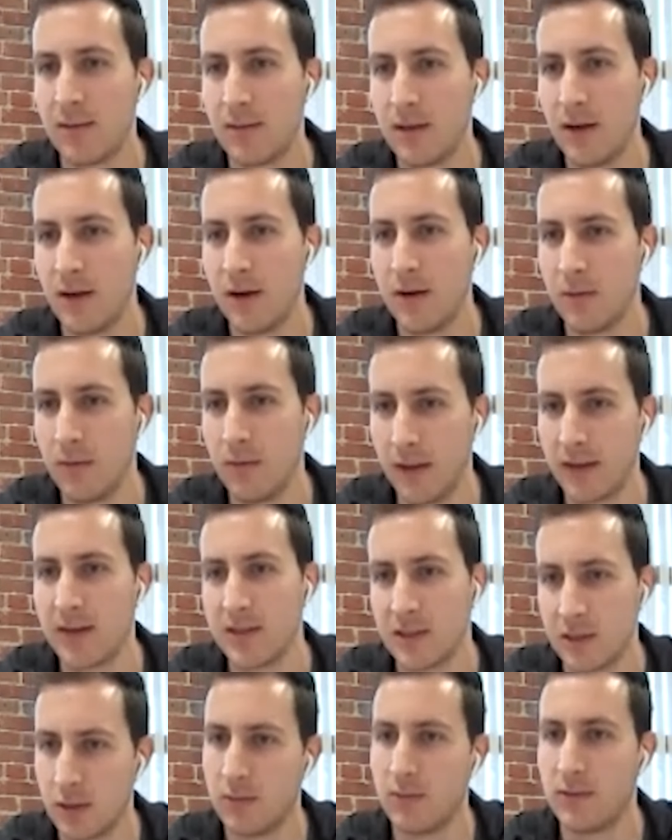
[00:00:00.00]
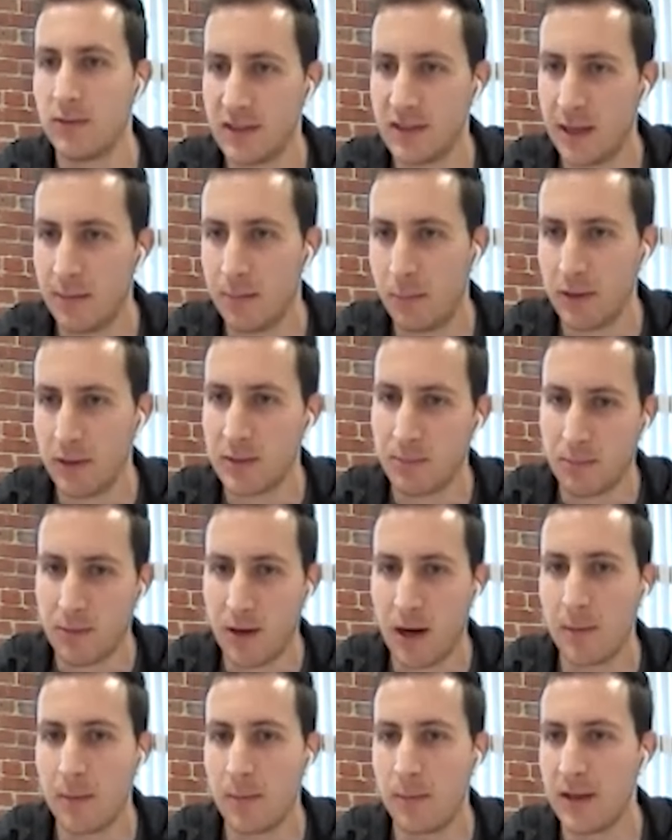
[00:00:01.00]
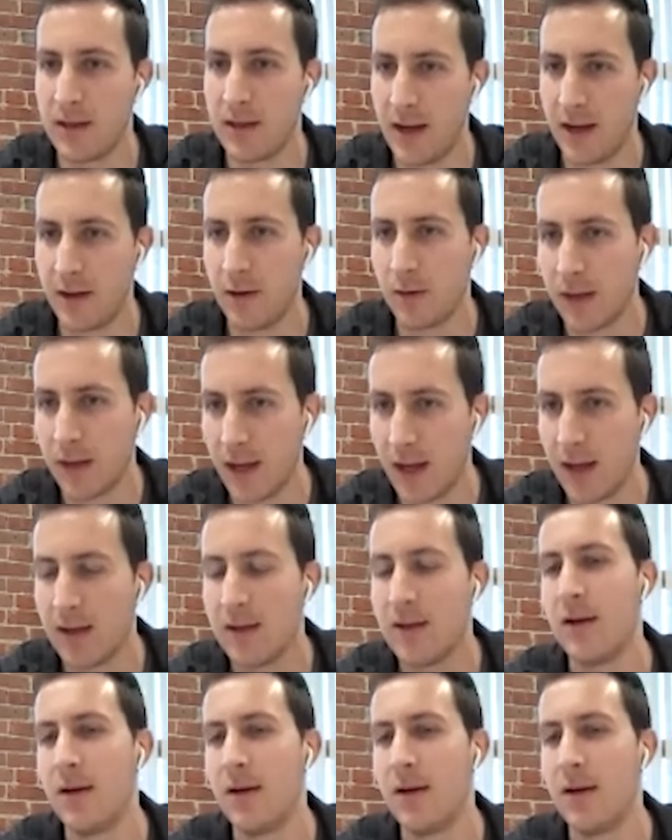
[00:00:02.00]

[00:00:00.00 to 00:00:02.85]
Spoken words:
This endpoint's probably not okay.